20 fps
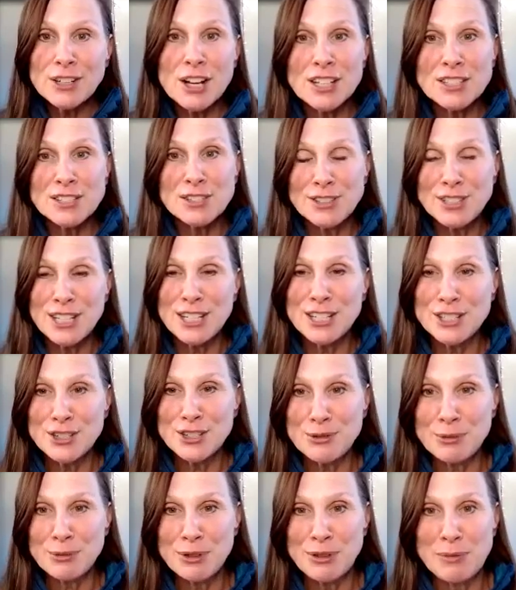
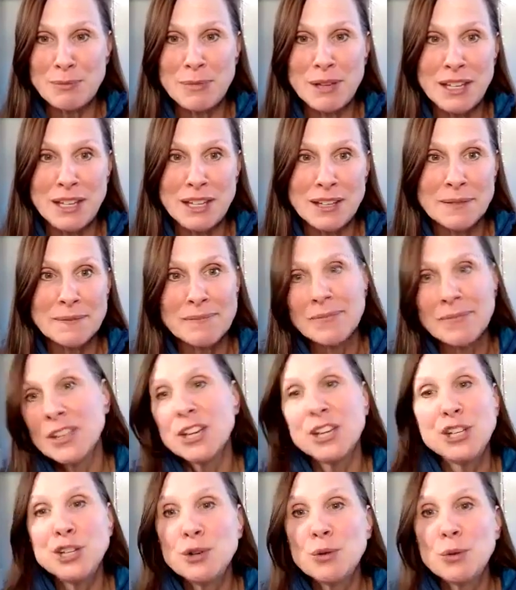consultation with me,
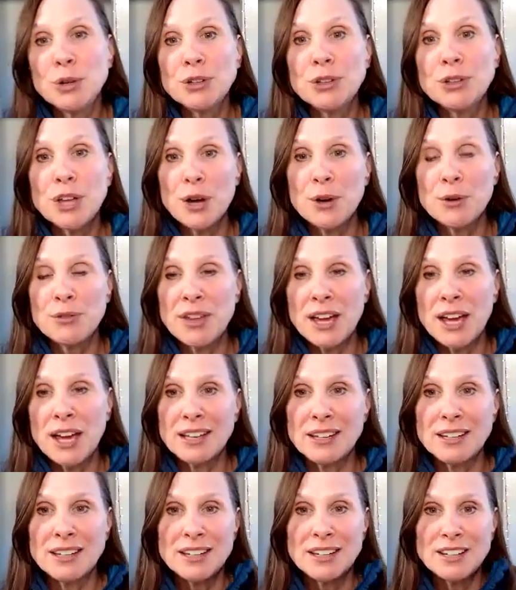you will know
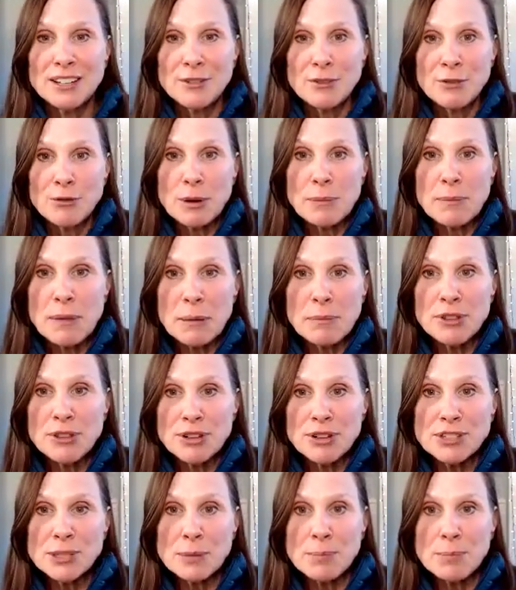that, remember,
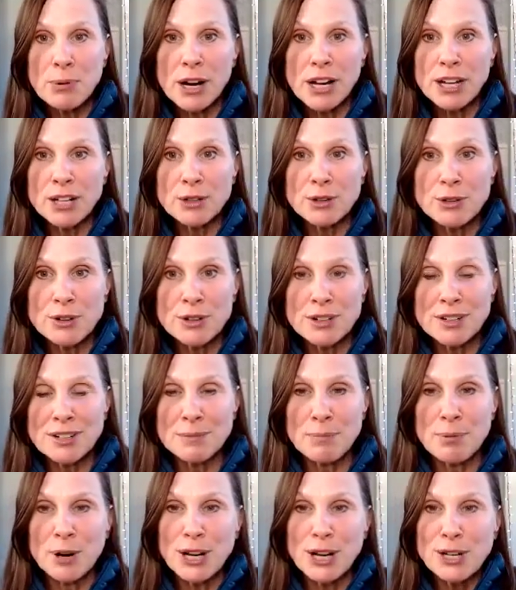there's a
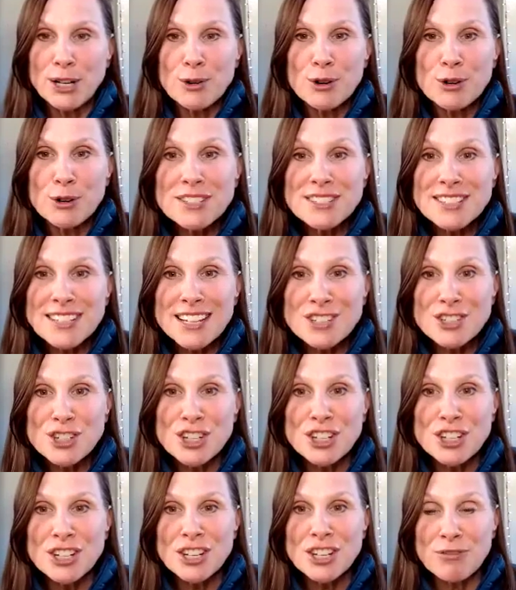
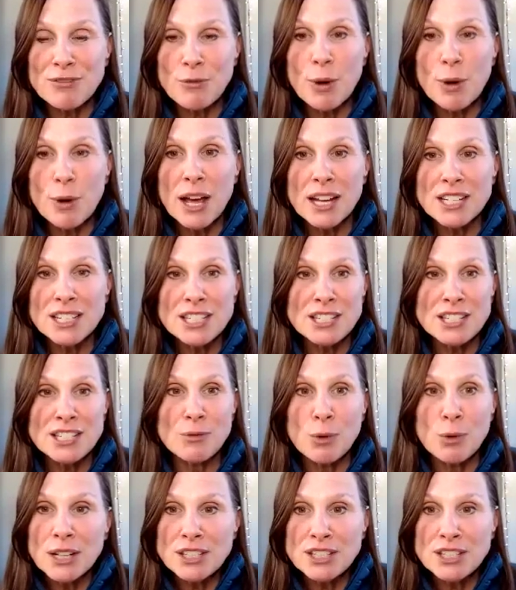prioritization of
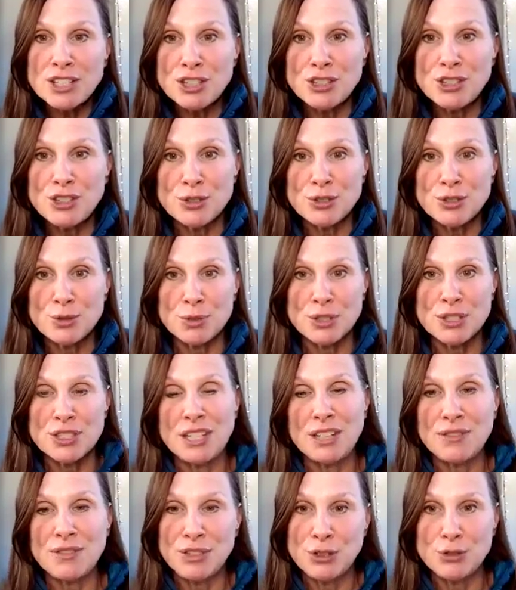what tissues
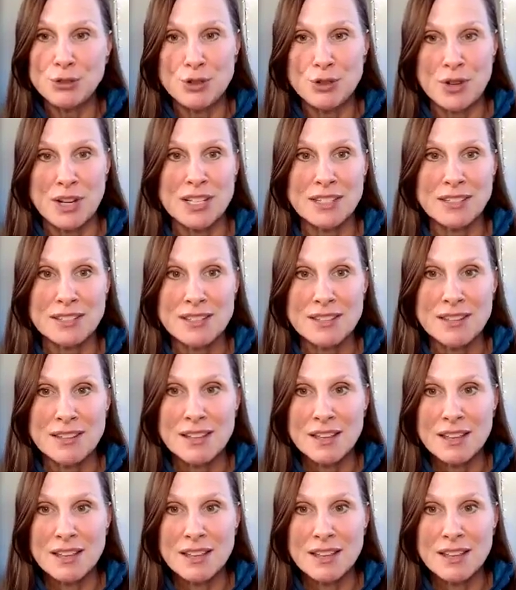receive nutrients.